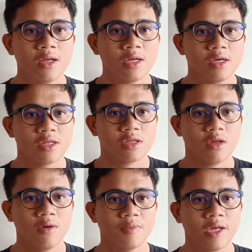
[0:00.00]
is
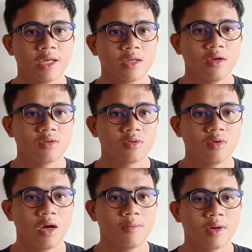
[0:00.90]
object to
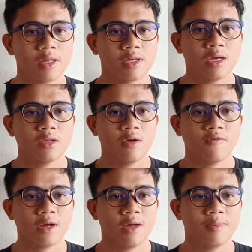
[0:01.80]
abrasion of
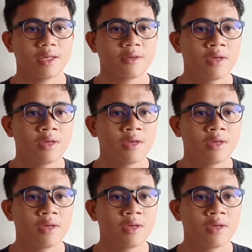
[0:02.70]
rubbing.